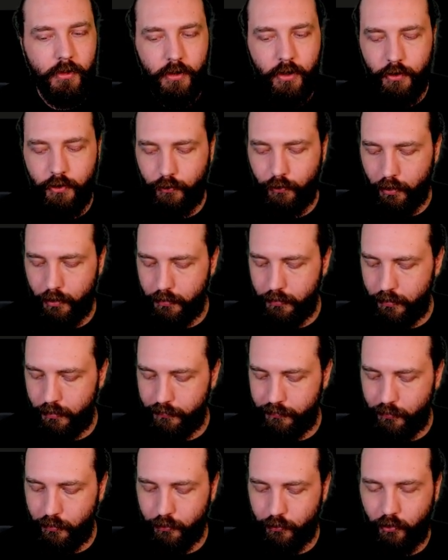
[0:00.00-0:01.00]
So,
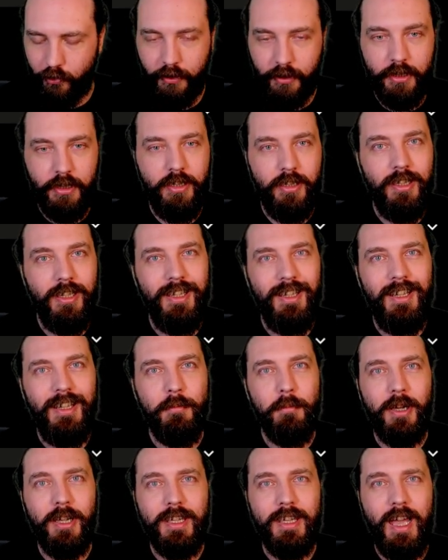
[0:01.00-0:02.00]
unfortunately,
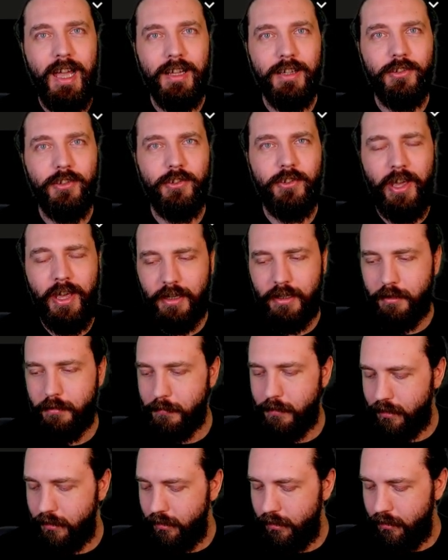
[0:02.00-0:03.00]
my cat's attacking
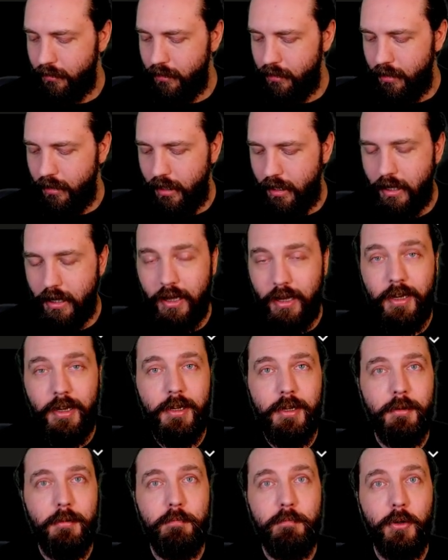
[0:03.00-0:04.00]
me.
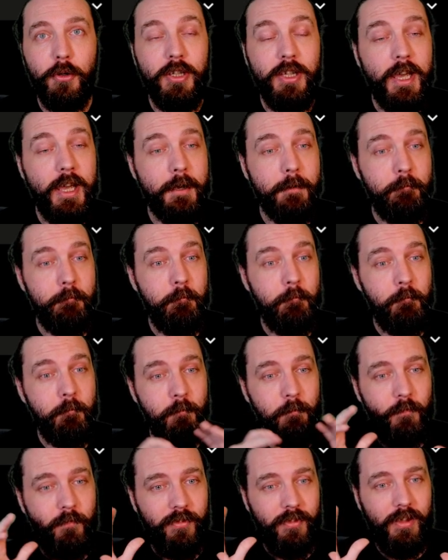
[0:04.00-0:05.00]
But yeah,
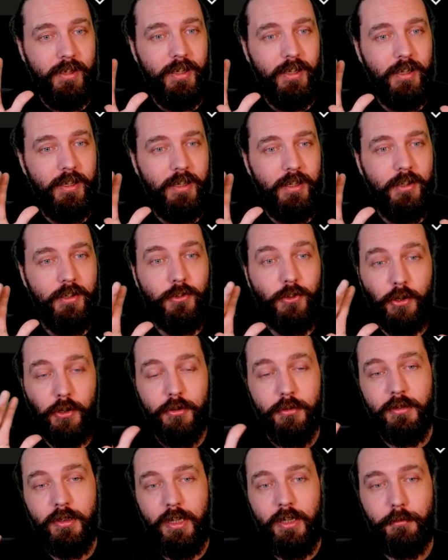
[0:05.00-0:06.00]

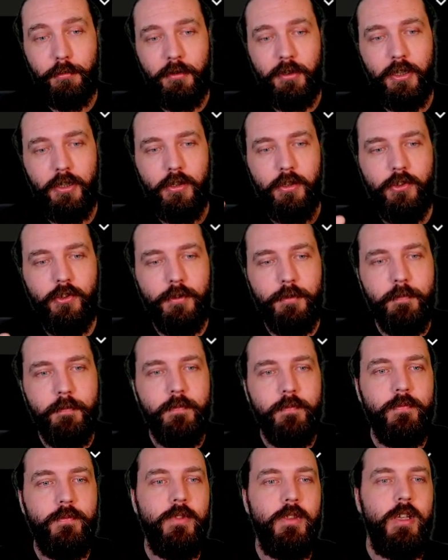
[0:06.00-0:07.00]
so it's pretty good.
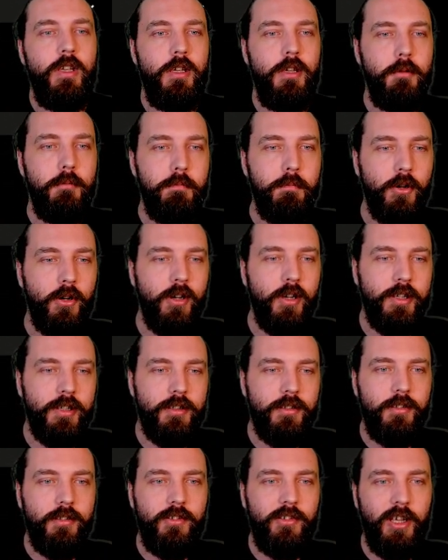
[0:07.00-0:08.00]

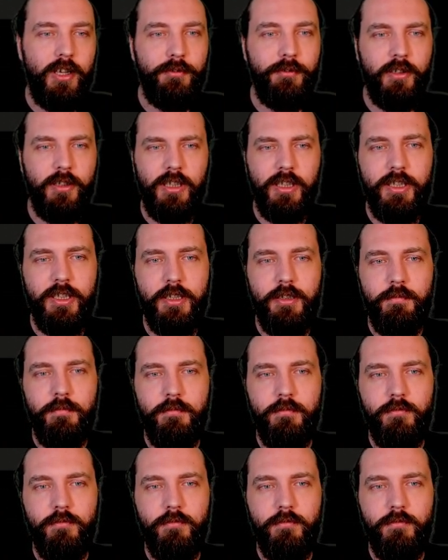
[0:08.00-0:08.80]
But definitely